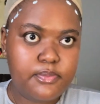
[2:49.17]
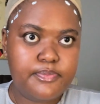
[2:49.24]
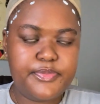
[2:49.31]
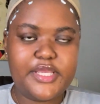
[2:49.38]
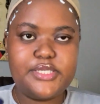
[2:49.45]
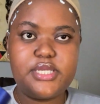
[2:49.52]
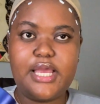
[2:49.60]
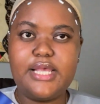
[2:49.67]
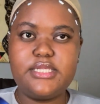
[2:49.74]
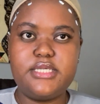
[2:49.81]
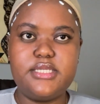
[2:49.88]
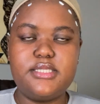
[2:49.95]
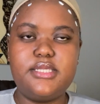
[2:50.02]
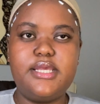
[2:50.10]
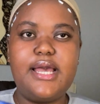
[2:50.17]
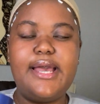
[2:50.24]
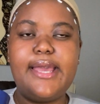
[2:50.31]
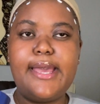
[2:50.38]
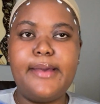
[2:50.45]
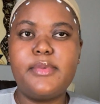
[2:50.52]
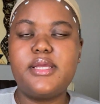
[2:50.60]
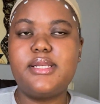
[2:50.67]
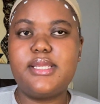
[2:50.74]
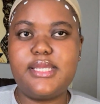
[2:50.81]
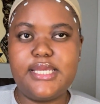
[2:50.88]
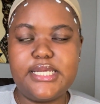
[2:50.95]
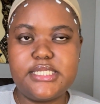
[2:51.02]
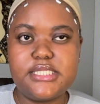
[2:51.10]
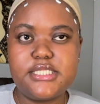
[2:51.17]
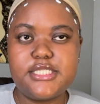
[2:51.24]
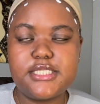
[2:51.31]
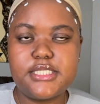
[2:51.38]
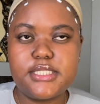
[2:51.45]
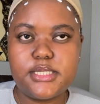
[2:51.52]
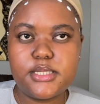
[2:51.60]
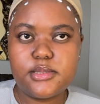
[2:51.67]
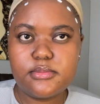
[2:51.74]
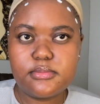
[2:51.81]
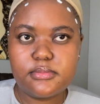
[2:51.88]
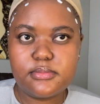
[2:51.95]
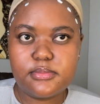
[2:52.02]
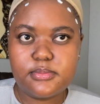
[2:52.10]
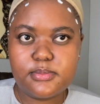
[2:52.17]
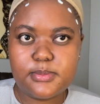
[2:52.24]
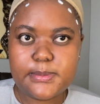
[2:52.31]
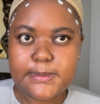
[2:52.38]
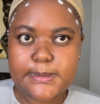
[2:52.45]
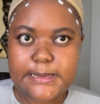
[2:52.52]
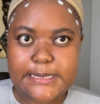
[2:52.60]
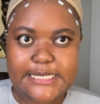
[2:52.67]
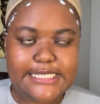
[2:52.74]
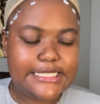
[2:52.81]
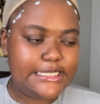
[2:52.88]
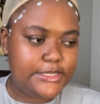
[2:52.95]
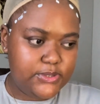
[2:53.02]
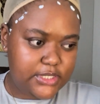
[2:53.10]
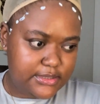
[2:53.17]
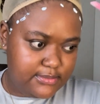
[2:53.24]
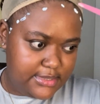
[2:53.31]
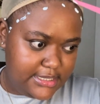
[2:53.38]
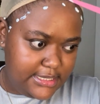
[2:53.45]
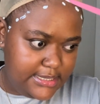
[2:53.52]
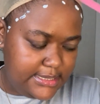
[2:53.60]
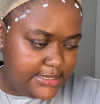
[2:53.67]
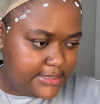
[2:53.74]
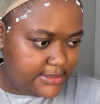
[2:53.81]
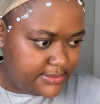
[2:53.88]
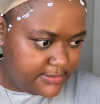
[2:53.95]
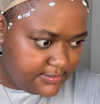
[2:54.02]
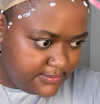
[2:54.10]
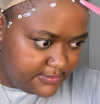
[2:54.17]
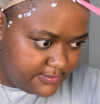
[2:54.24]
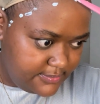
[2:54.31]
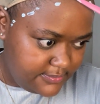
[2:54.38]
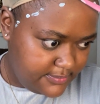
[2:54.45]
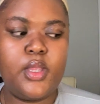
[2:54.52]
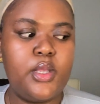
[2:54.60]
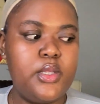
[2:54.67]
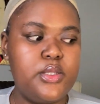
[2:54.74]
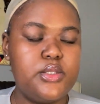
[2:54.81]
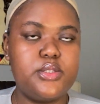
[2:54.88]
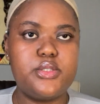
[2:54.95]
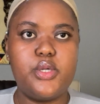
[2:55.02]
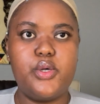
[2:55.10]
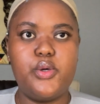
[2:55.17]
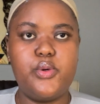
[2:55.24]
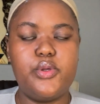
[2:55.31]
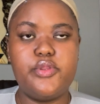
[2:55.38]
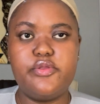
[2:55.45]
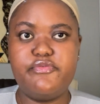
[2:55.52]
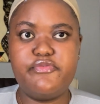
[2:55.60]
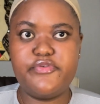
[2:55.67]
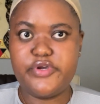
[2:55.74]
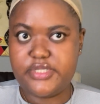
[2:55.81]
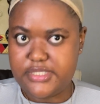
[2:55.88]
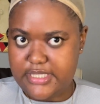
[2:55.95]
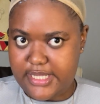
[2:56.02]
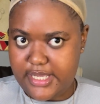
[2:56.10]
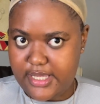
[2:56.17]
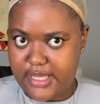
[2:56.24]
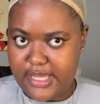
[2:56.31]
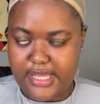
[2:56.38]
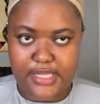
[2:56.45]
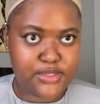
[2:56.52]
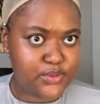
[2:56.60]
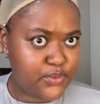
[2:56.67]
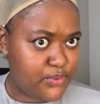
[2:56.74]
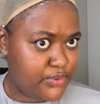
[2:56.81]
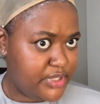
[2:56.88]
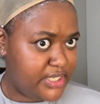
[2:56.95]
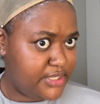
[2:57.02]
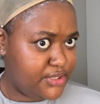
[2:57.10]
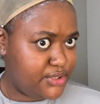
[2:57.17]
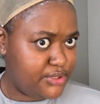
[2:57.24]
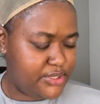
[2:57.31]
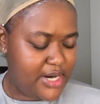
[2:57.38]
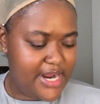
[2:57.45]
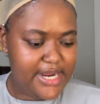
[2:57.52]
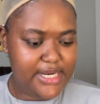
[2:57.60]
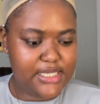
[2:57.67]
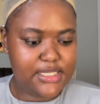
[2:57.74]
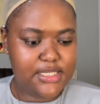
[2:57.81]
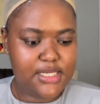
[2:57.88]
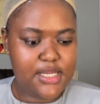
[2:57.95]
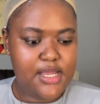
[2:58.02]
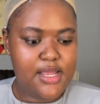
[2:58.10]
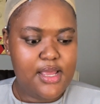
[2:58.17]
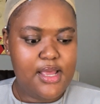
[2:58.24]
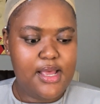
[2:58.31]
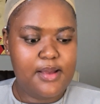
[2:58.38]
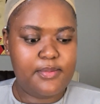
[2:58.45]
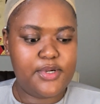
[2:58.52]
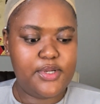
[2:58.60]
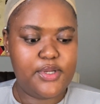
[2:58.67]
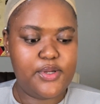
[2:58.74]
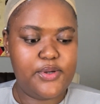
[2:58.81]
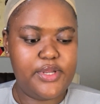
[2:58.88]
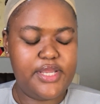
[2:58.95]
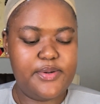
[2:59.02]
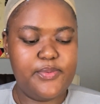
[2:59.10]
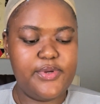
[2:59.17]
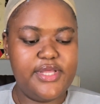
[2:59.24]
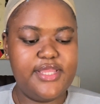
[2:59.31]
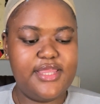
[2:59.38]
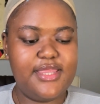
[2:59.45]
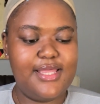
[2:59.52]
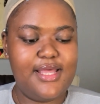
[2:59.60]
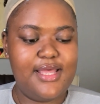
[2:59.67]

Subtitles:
As you guys can see, I am gonna get glue on my hairline. So the first layer has already dried. I'm gonna go in with